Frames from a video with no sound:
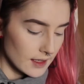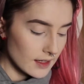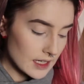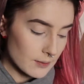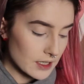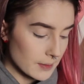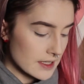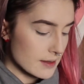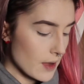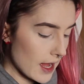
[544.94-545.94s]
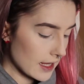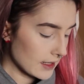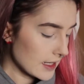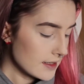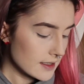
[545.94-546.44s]
Then I'm gonna put some
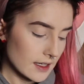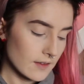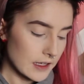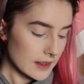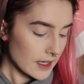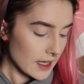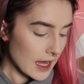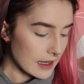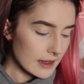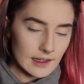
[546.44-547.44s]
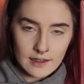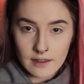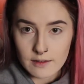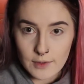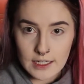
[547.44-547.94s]
highlight. I got the Kylie
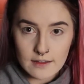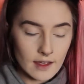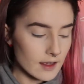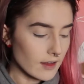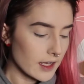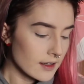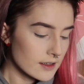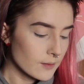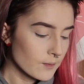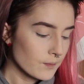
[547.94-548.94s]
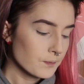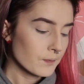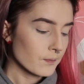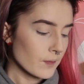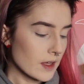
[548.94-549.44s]
Cosmetics highlight.
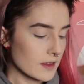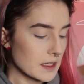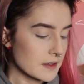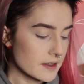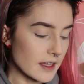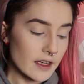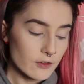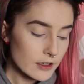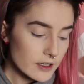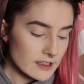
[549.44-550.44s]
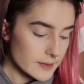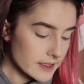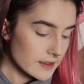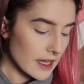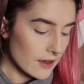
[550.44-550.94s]
They had a sale for
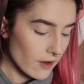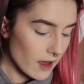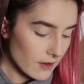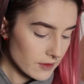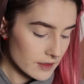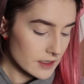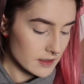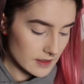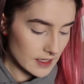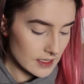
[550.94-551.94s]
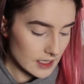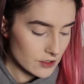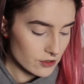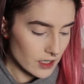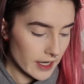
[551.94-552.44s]
Christmas, half off, so I just decided I'd
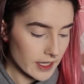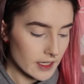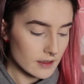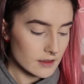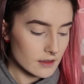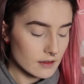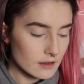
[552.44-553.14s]
try it.